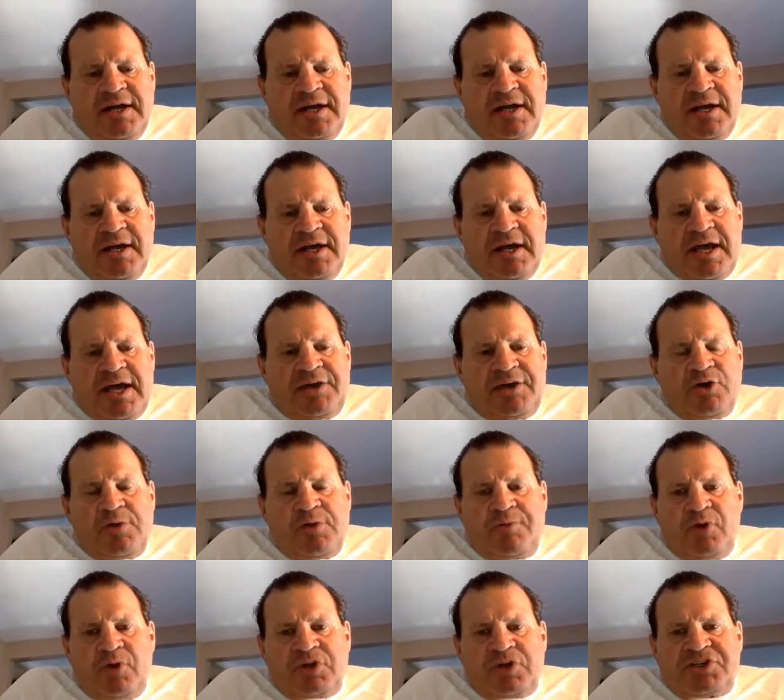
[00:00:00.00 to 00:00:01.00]
And Herb
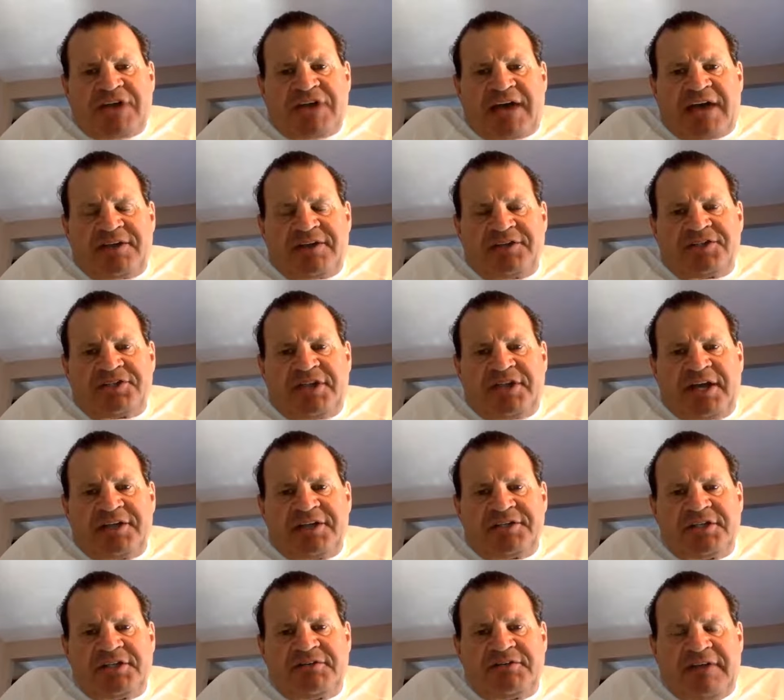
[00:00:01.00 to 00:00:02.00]
Brooks sat in the stands
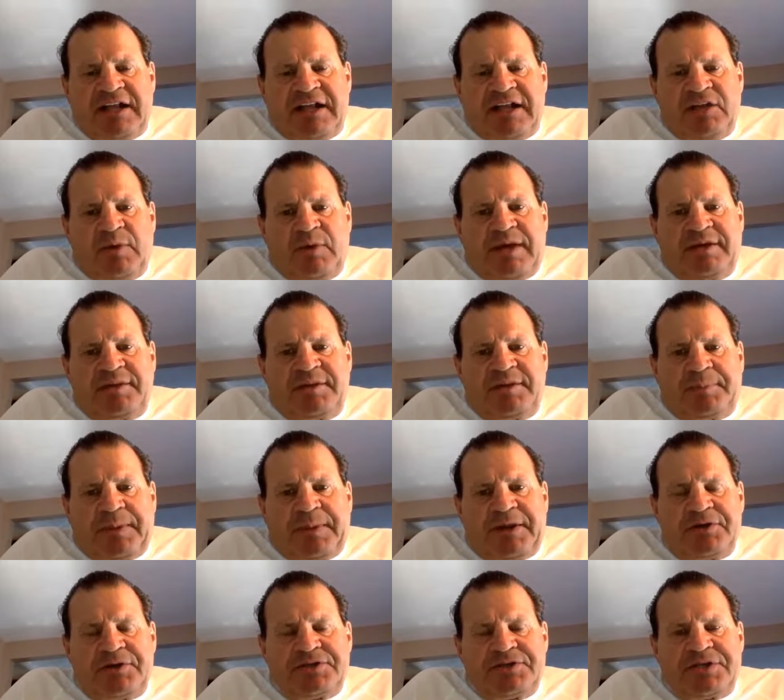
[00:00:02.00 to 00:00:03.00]
and evaluated the
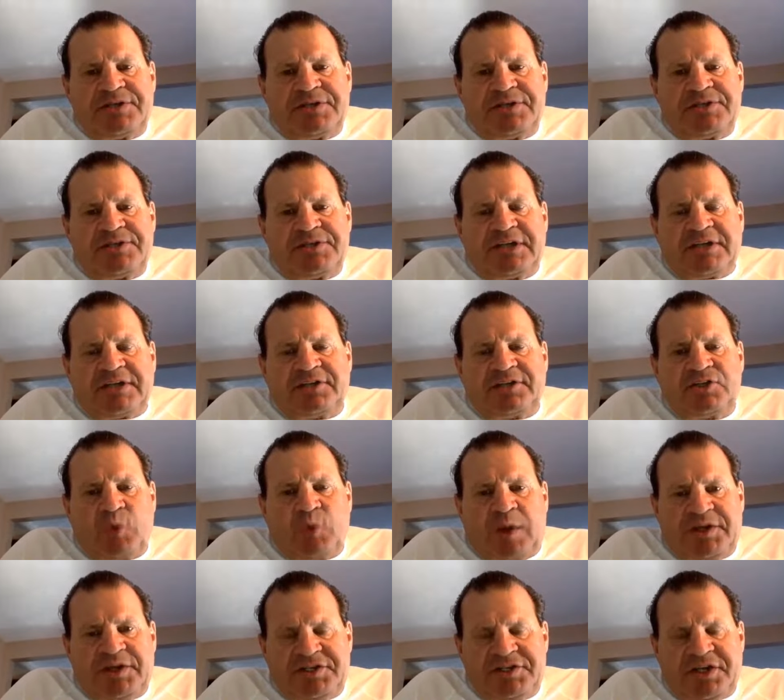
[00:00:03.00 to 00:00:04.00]
players and selected
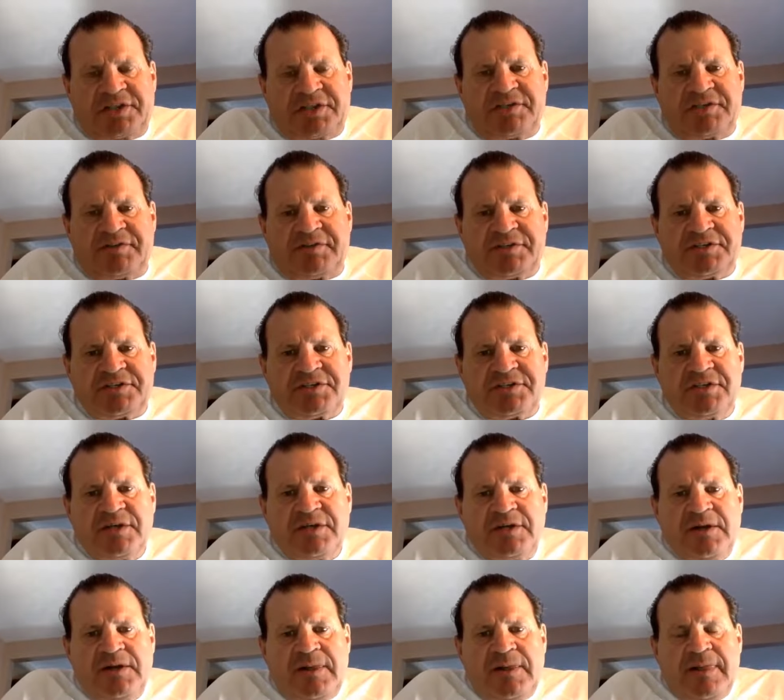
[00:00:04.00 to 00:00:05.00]
26 of us.
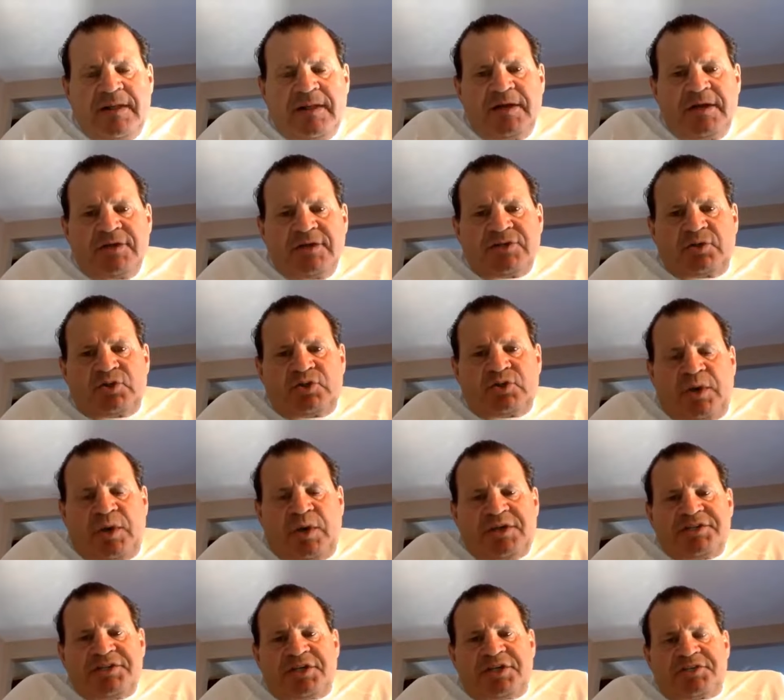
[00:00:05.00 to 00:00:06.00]
So
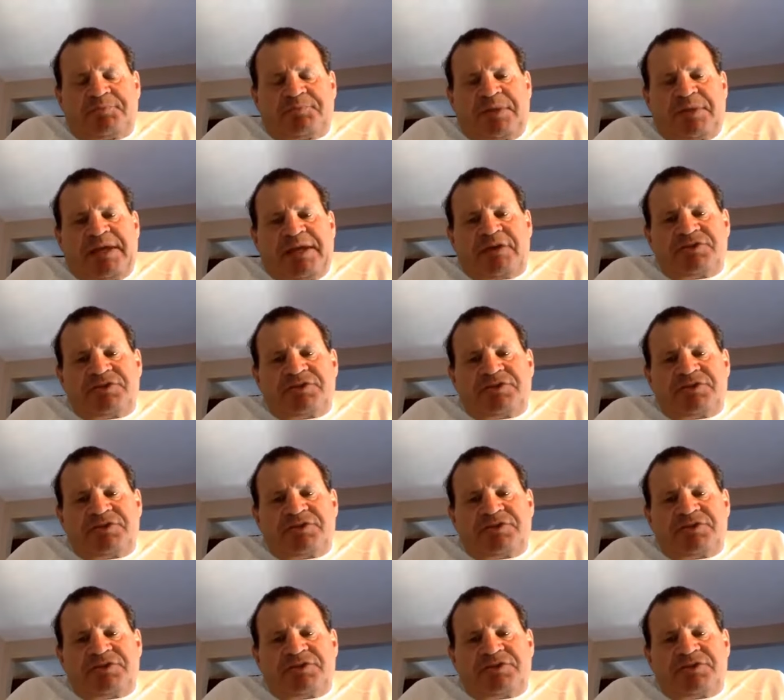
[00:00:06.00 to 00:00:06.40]
26 players